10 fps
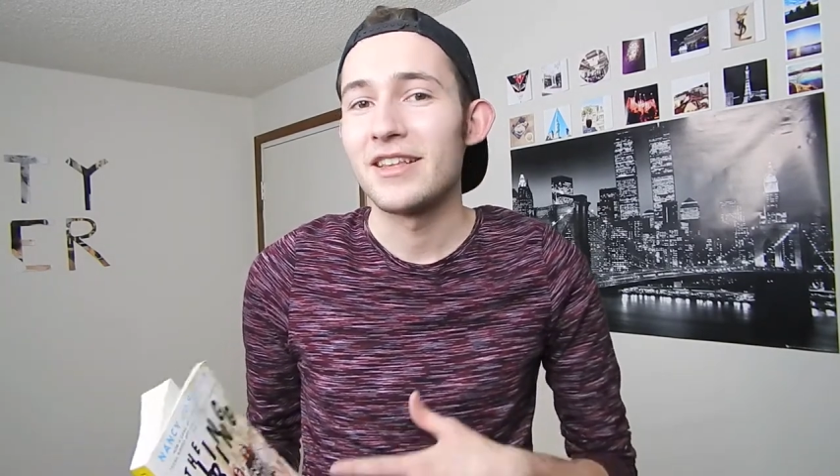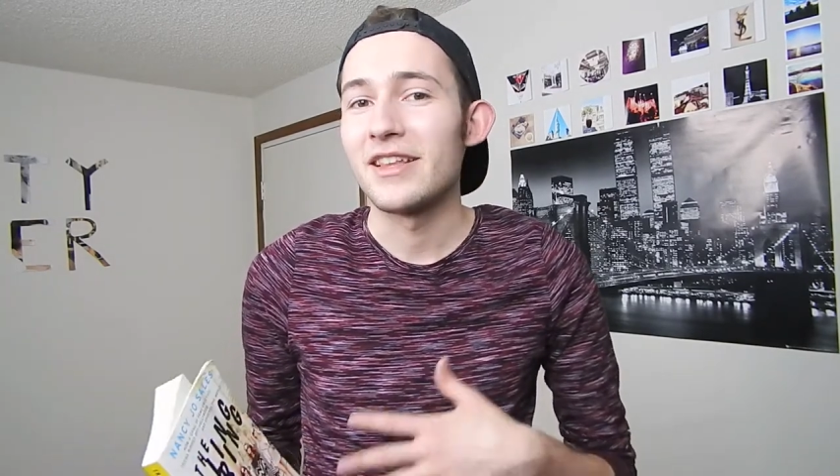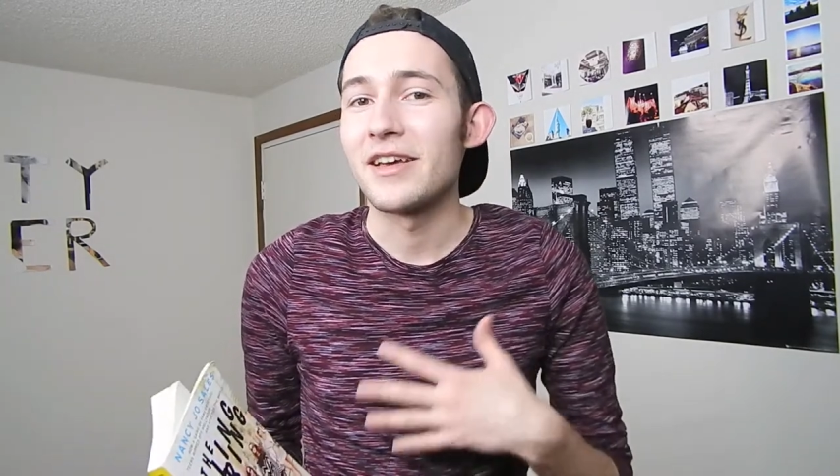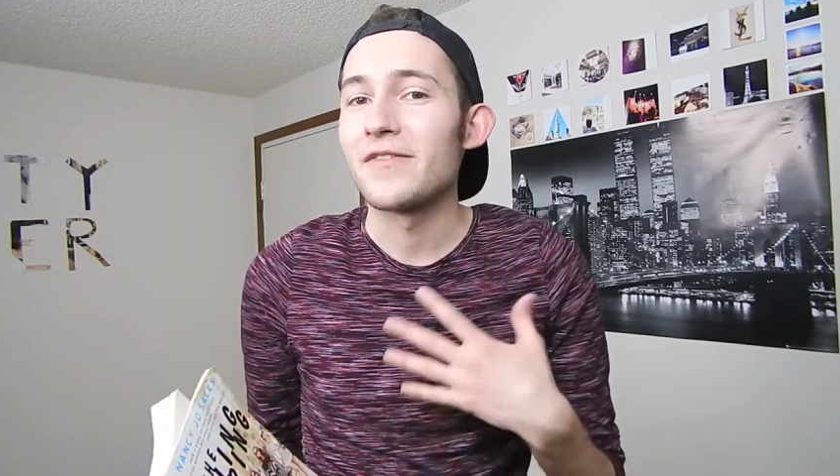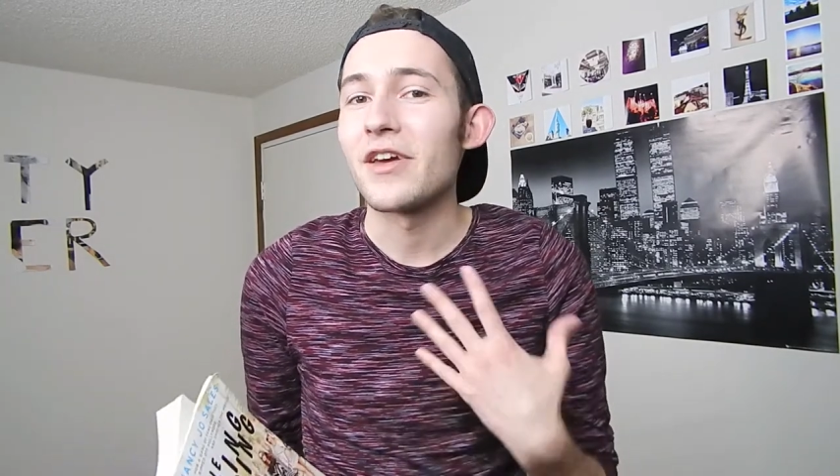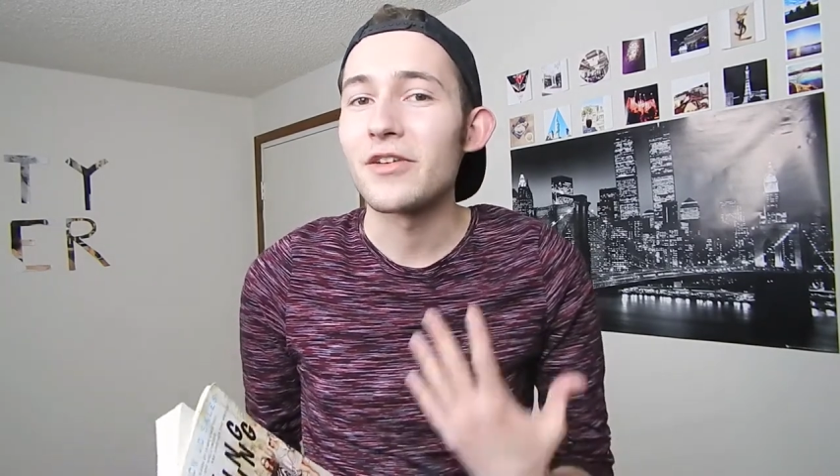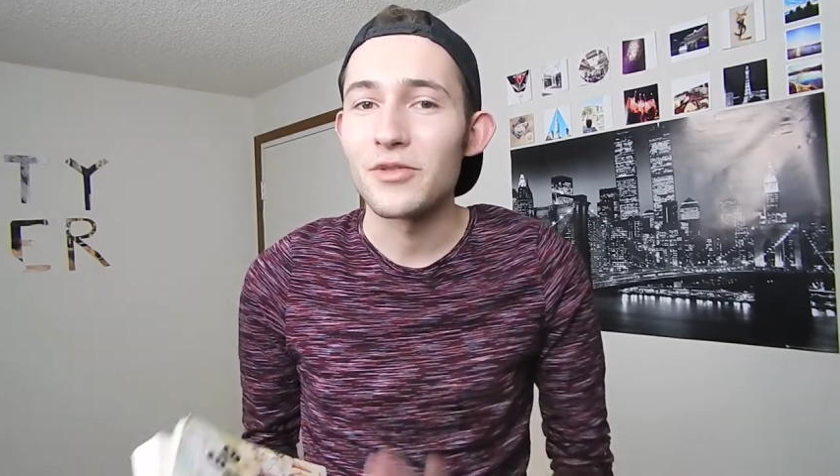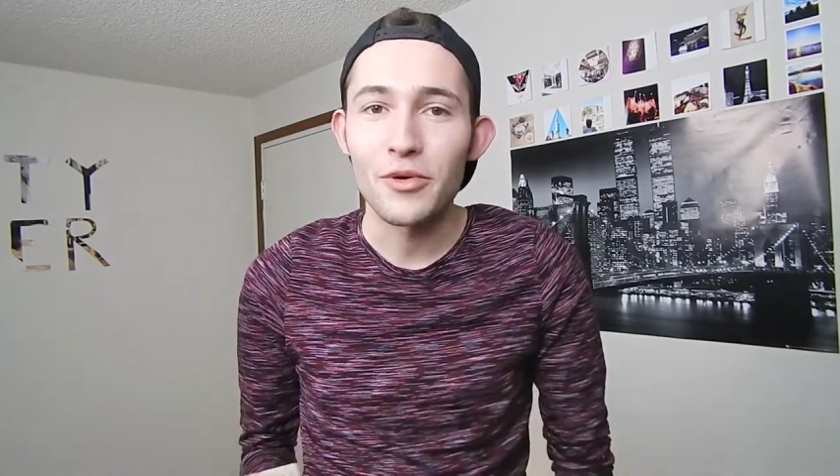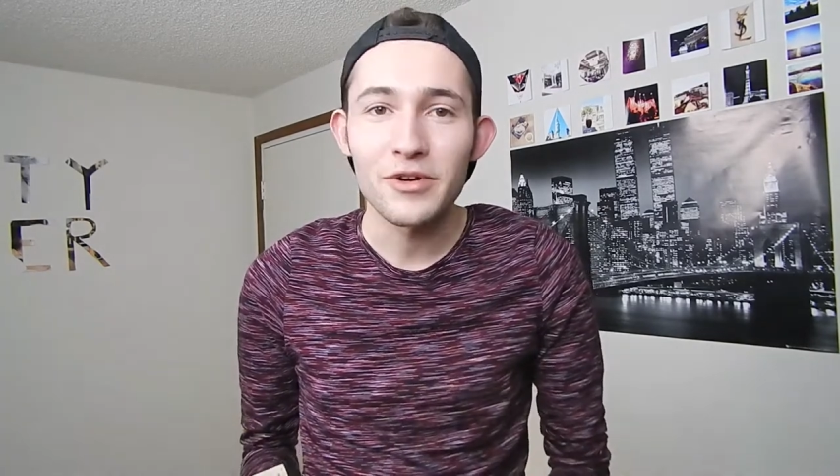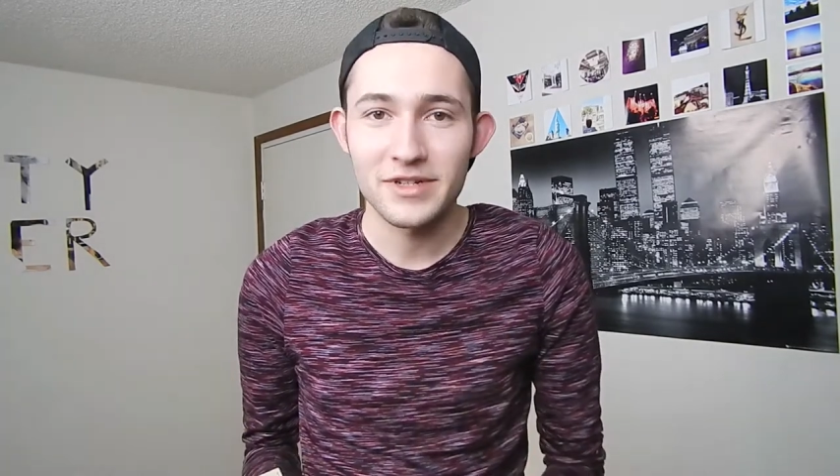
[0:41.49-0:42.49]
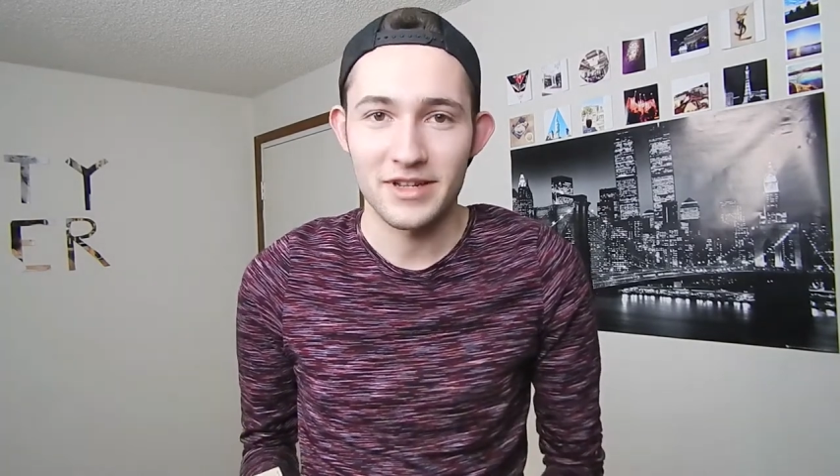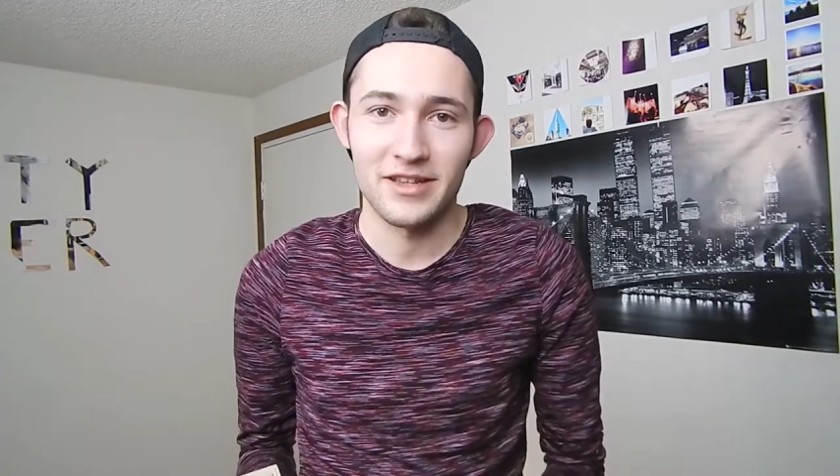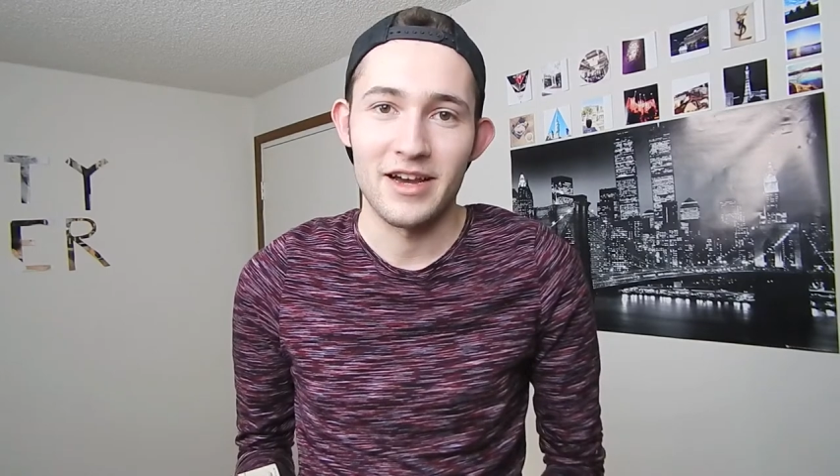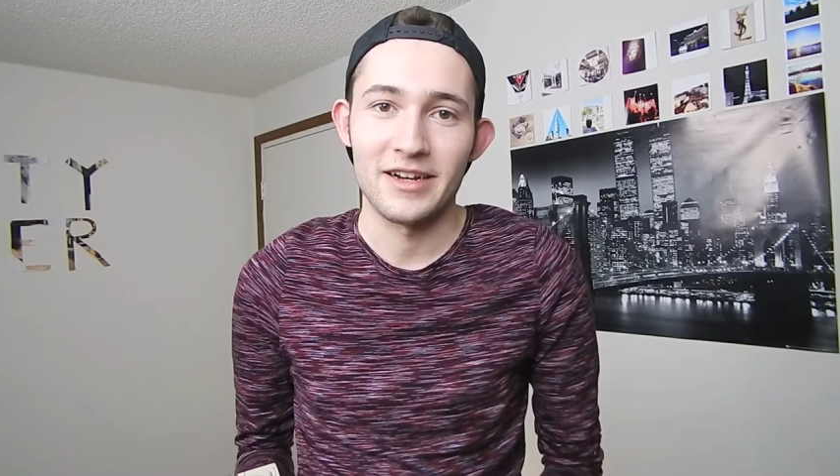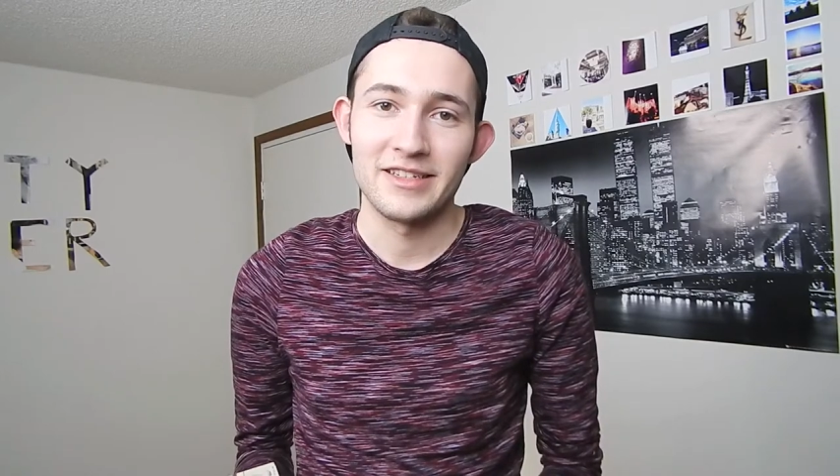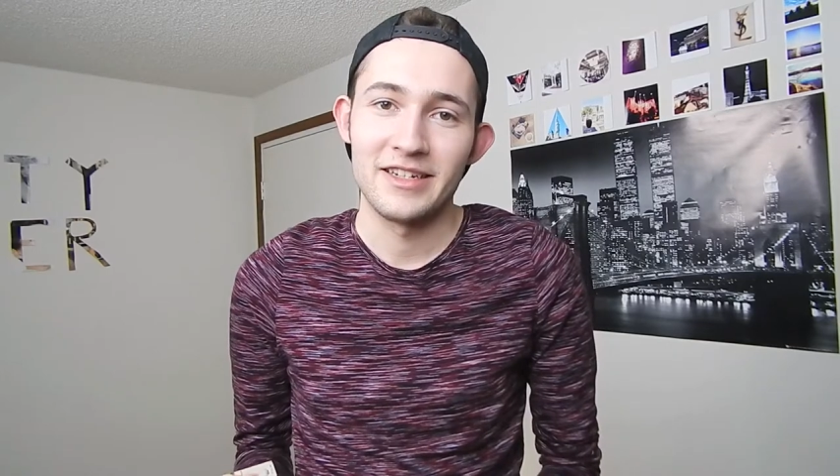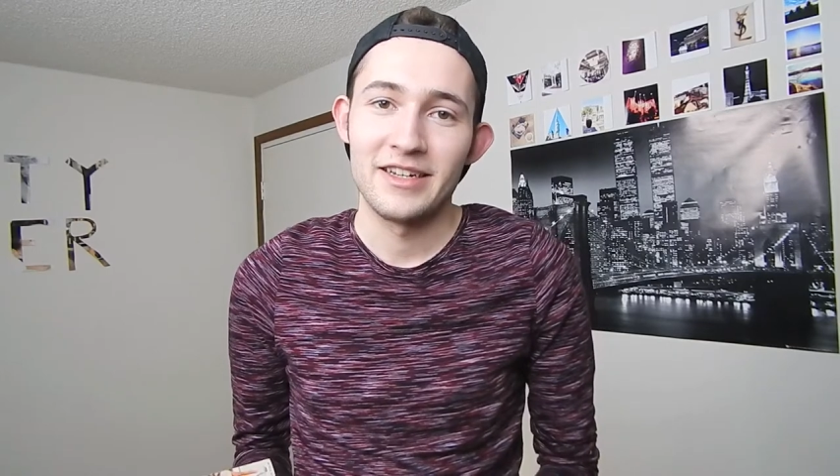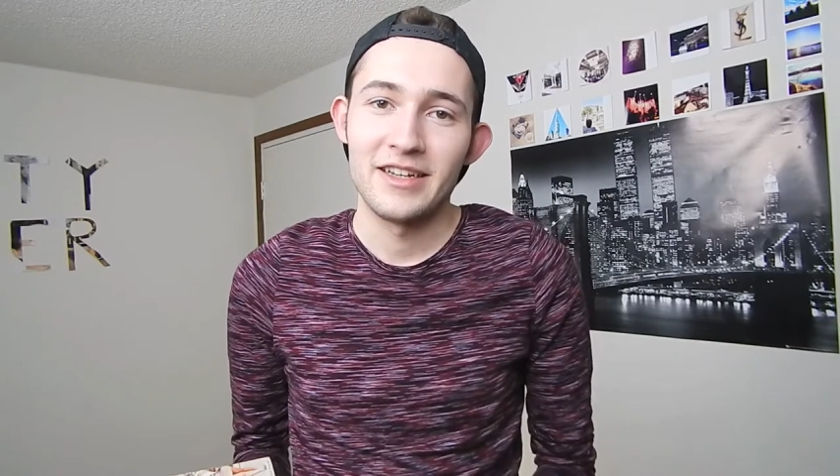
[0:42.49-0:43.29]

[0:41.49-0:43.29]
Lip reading: They left their doors unlocked.